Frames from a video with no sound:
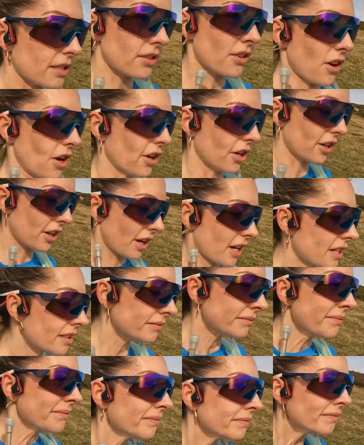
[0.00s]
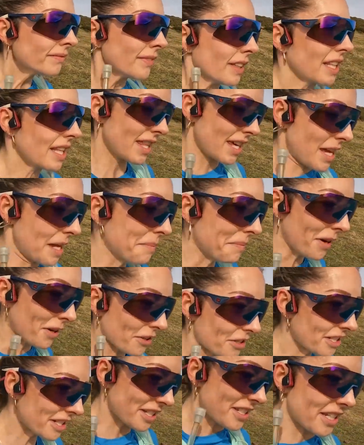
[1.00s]
this not the
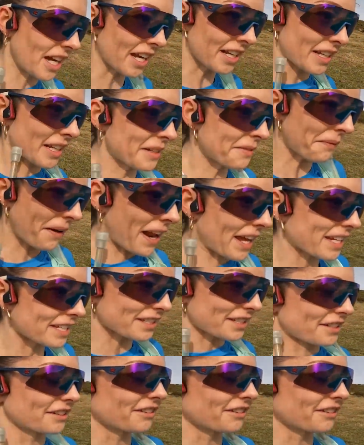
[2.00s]
most stunning place